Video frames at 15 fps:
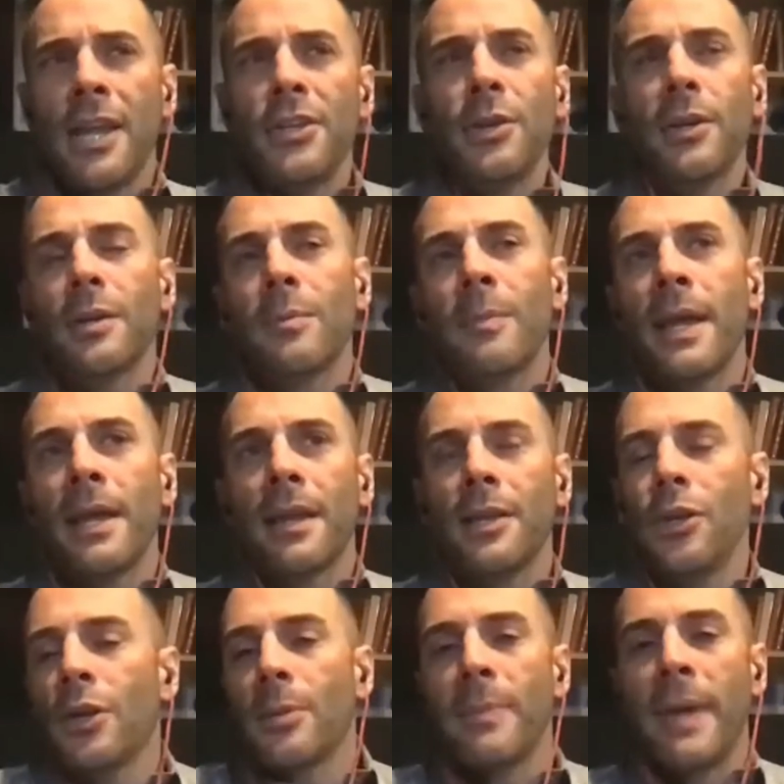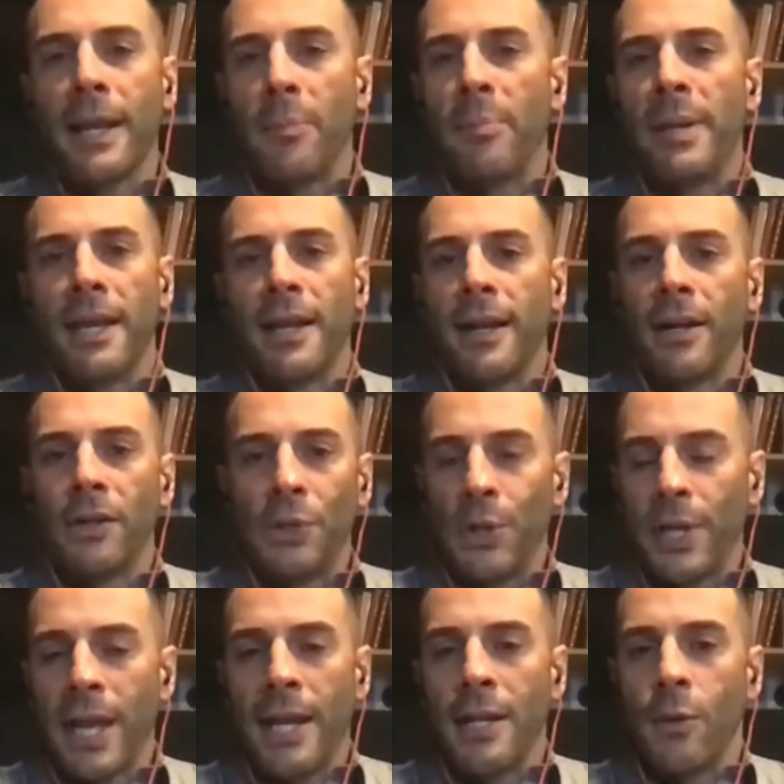you can make you can make a P and L
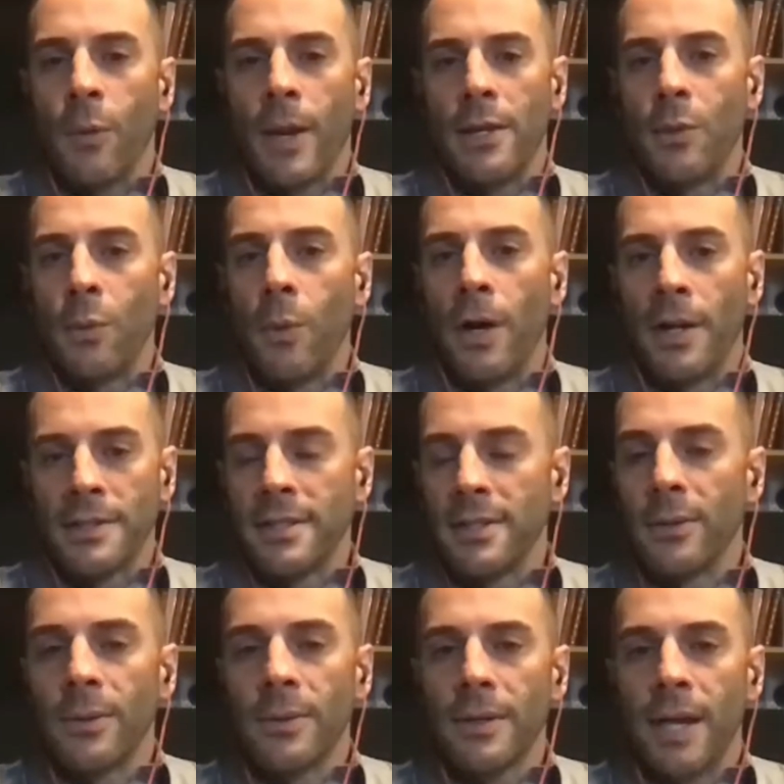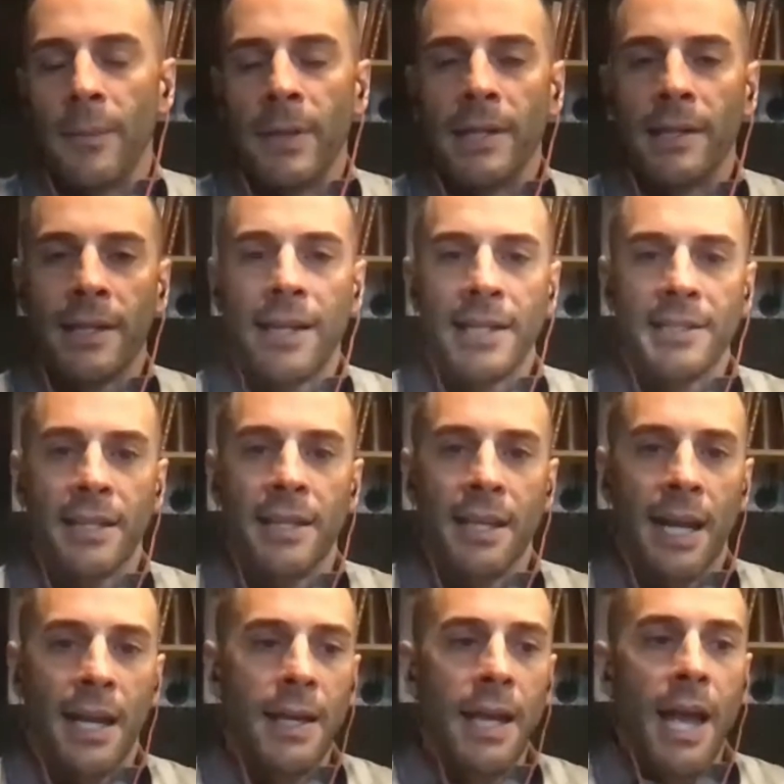look any way you want to. I mean, like that's the
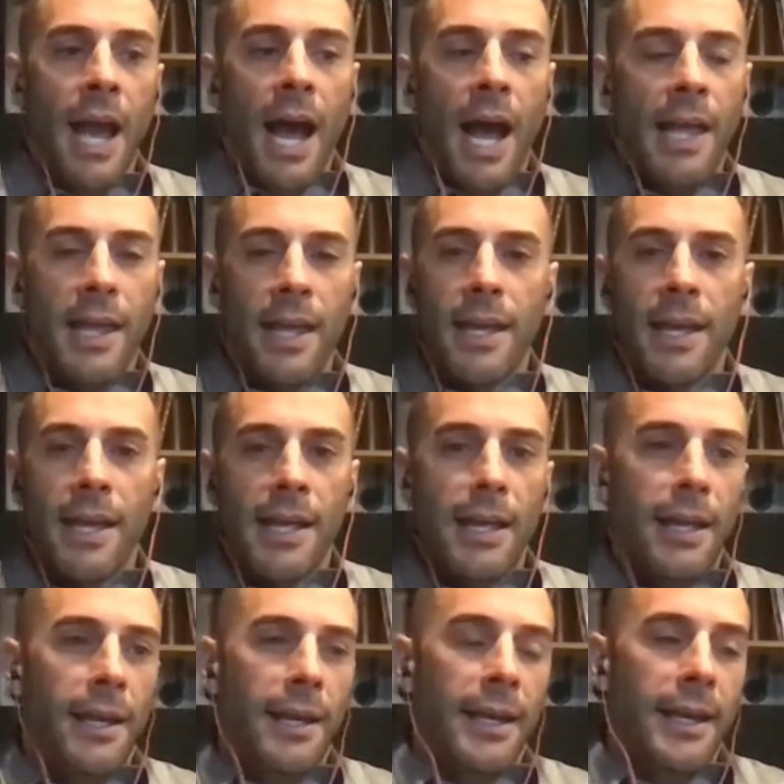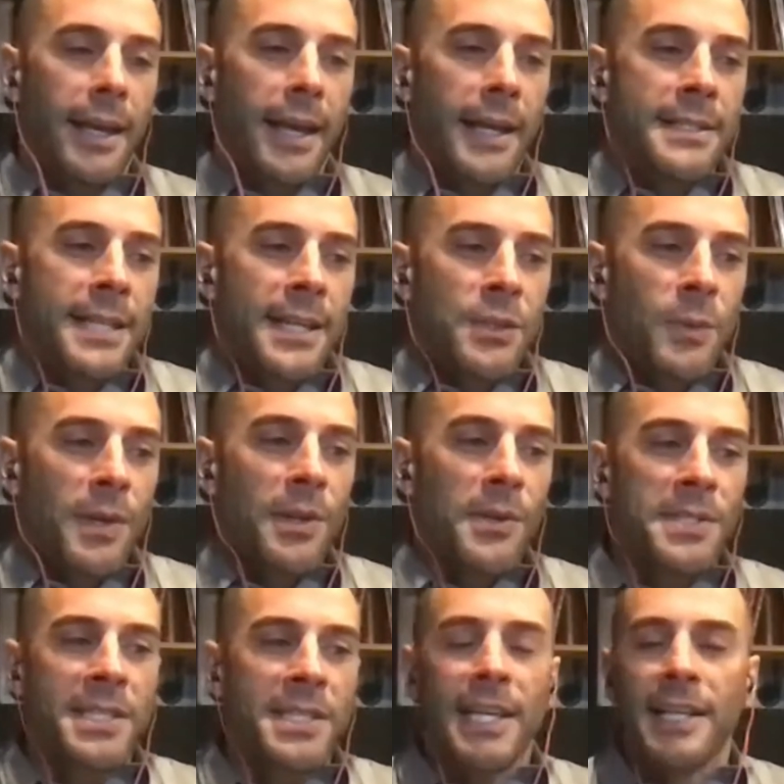thing. I, I, it's it's one of
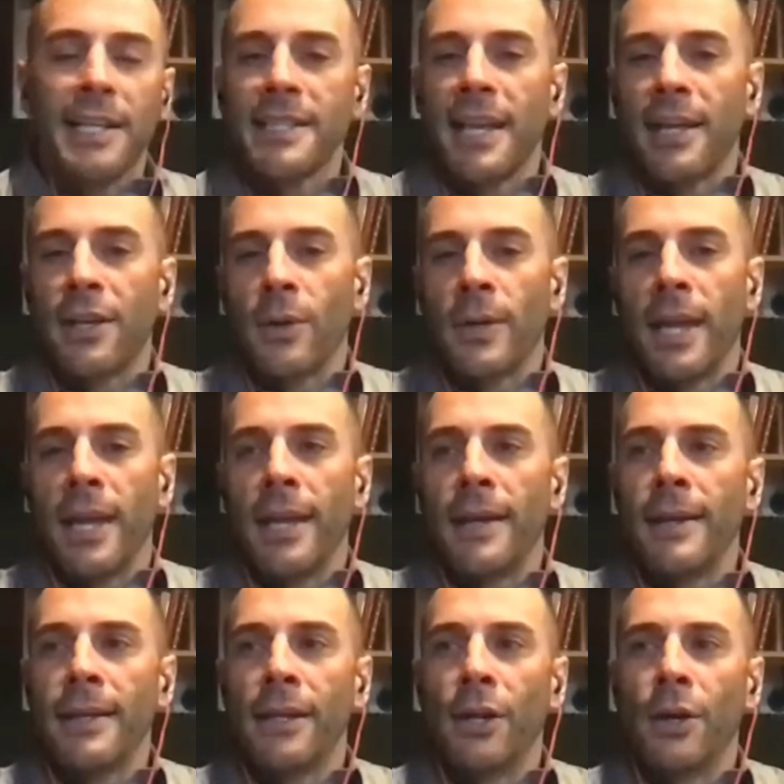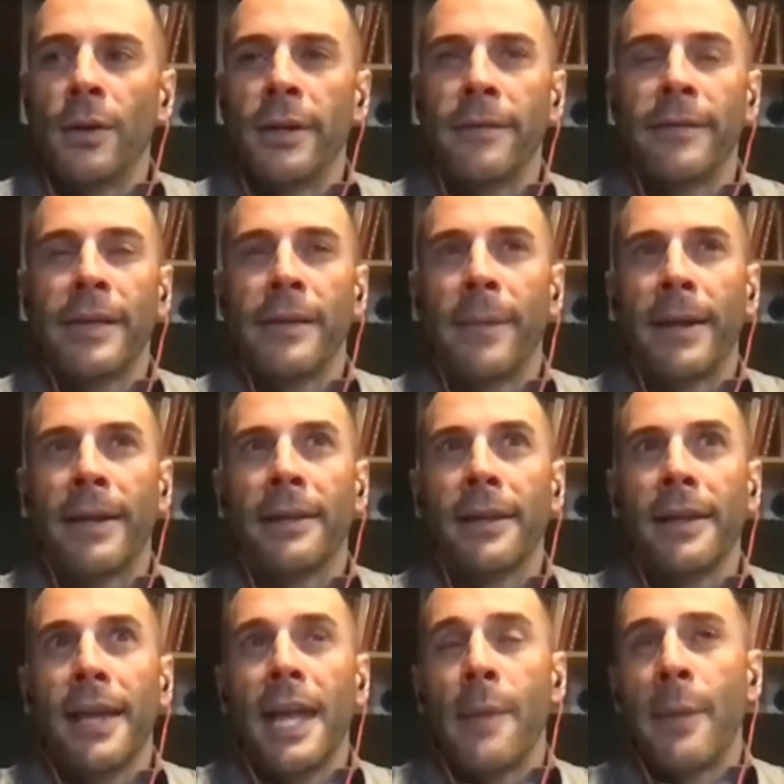those things. Like, okay, you know, if am I
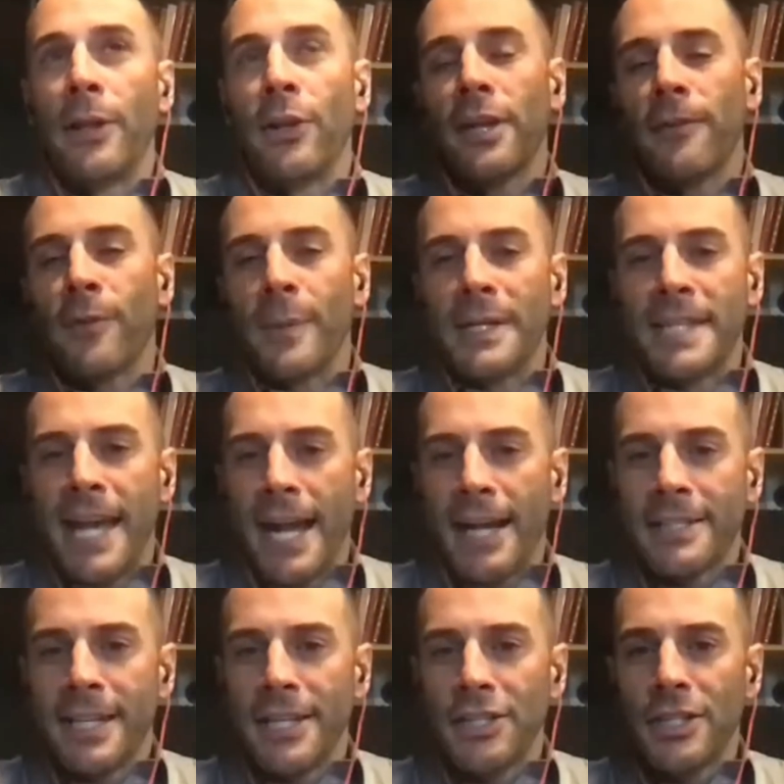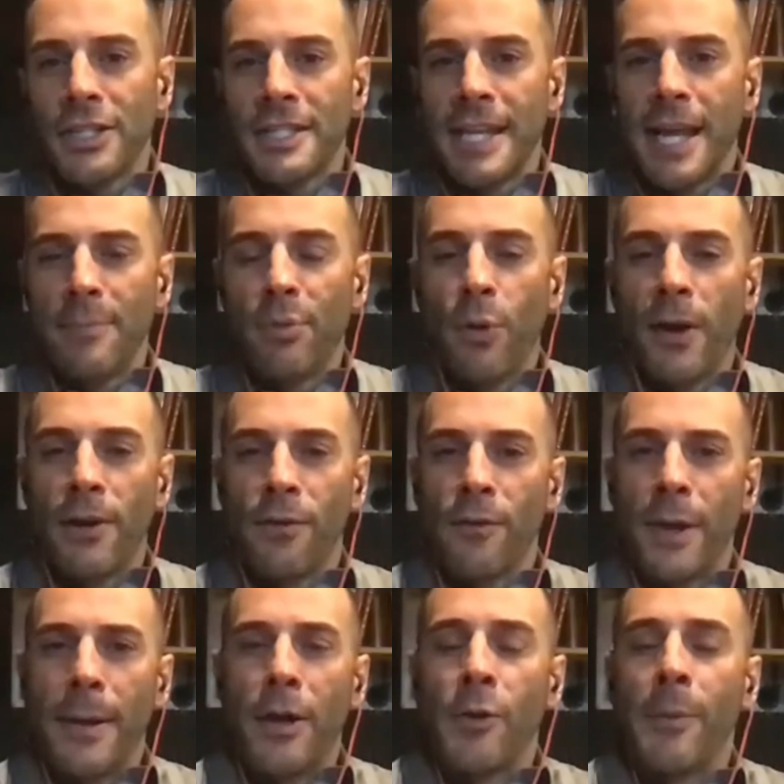am I looking from a taxation standpoint, or
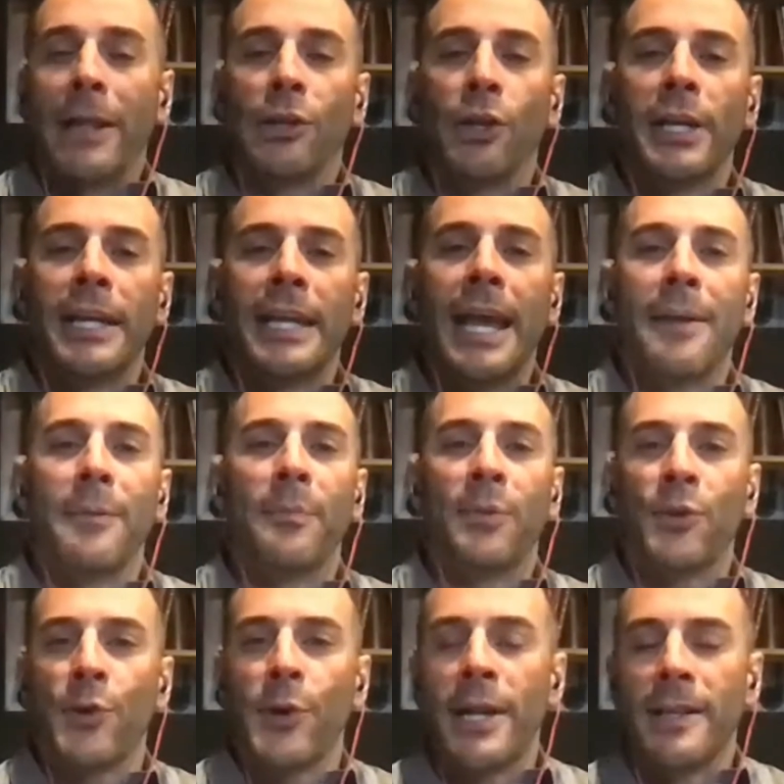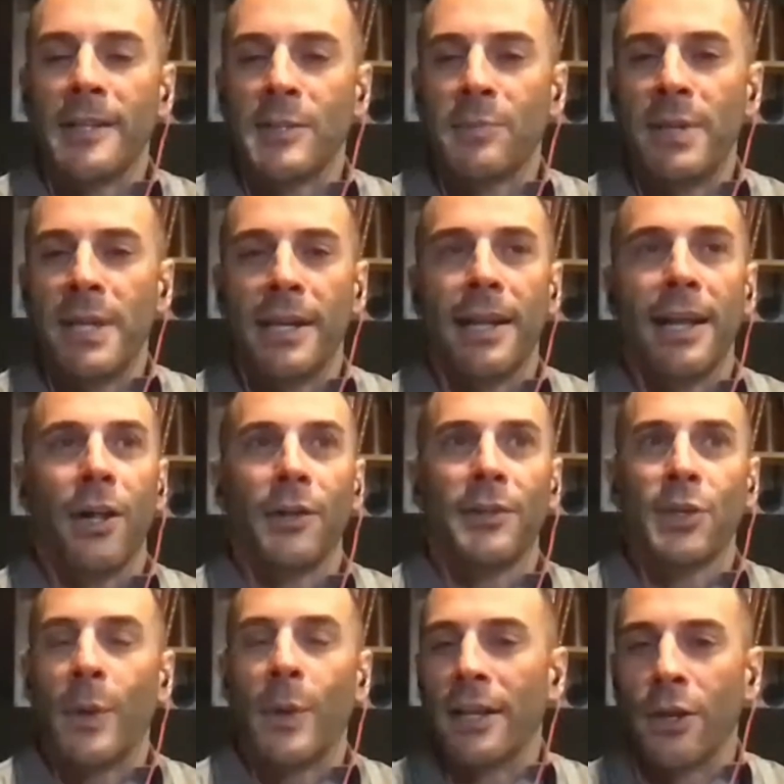am I, or am I looking at creating this P and L
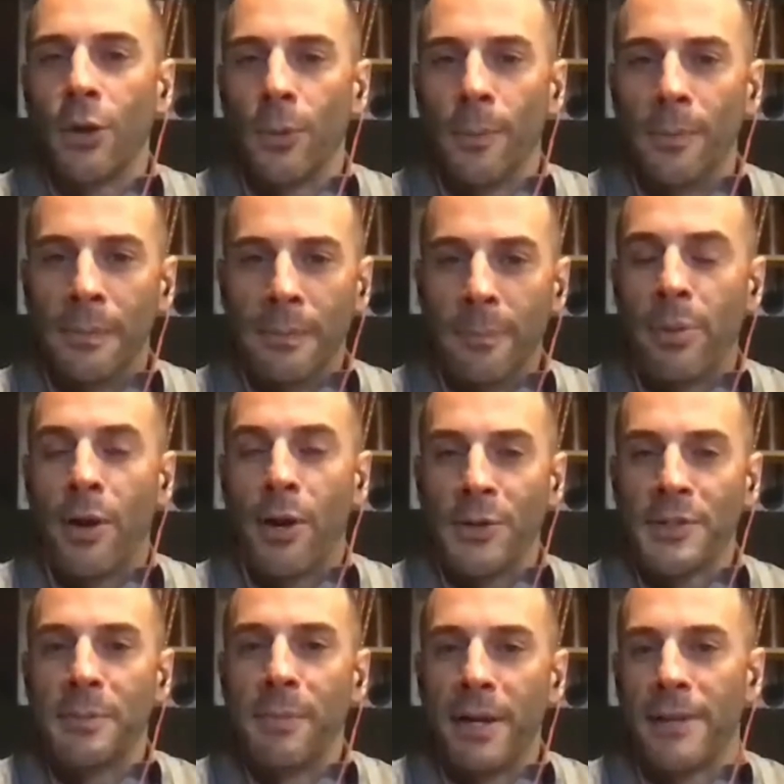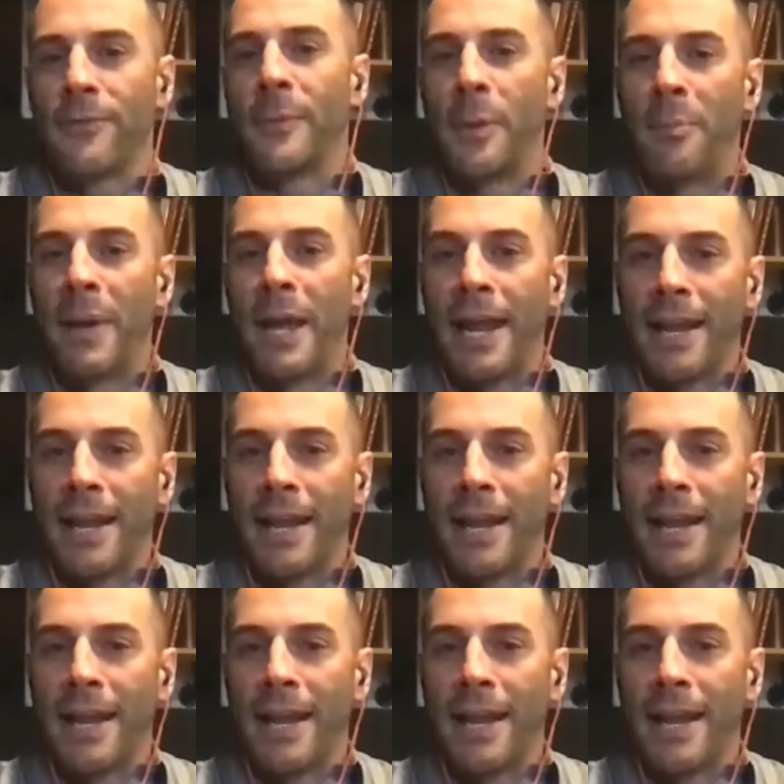so I can go borrow some money from a bank?